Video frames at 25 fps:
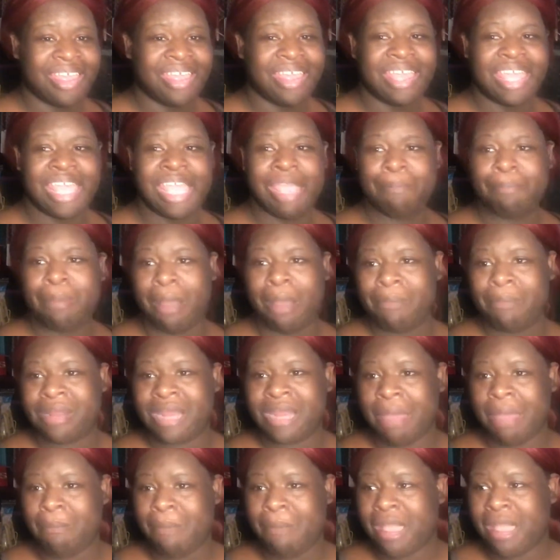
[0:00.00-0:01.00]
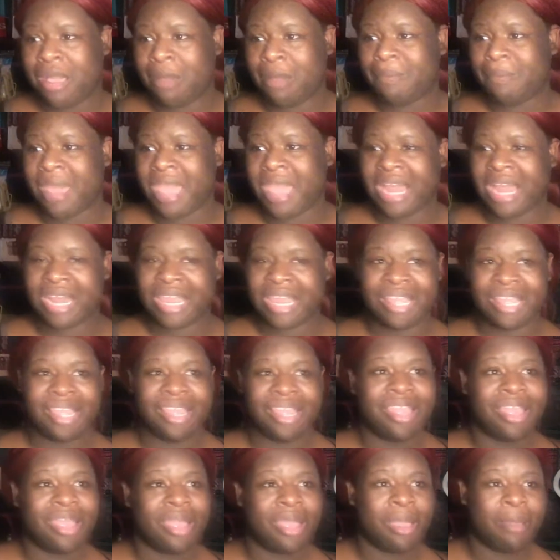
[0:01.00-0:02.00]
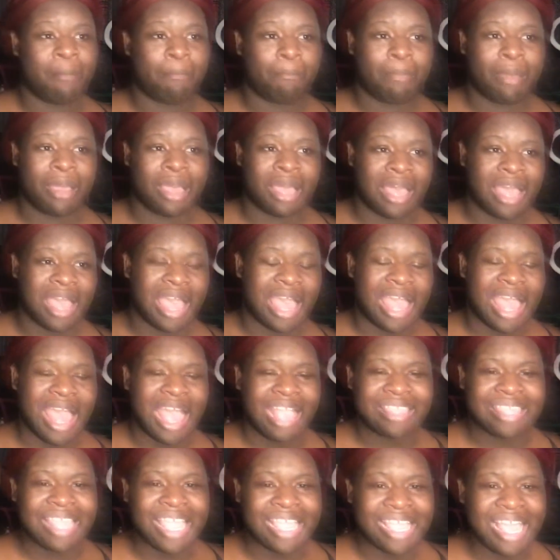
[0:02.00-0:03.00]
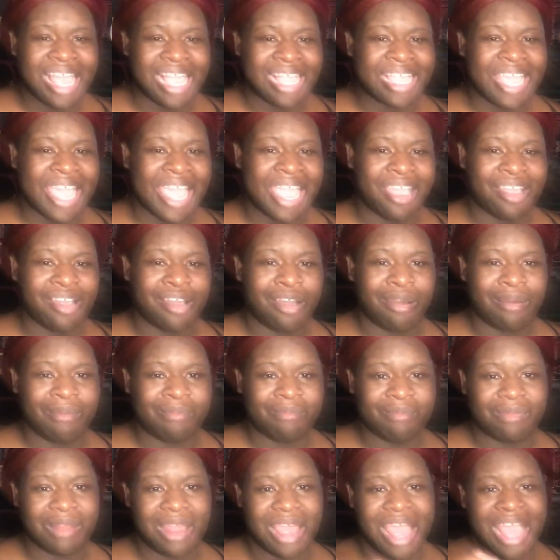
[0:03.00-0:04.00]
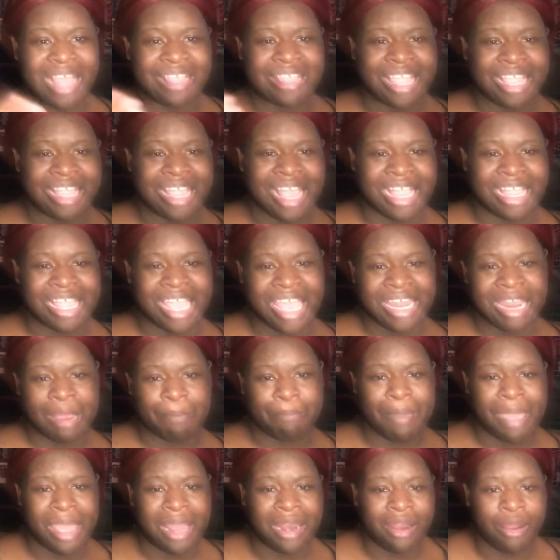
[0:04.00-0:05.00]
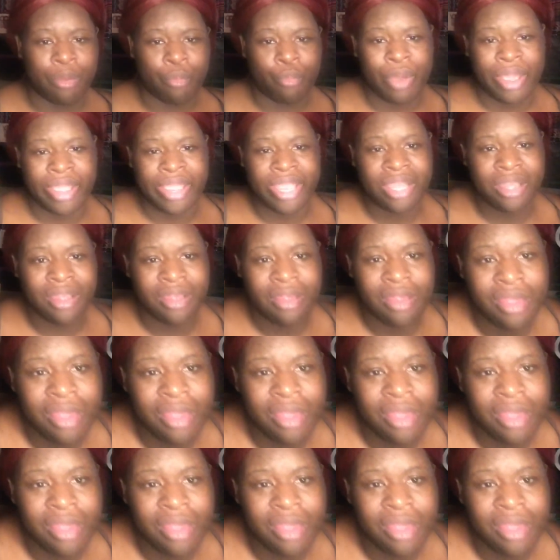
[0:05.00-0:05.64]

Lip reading: He bought me that makeup palette, but I gave that palette away.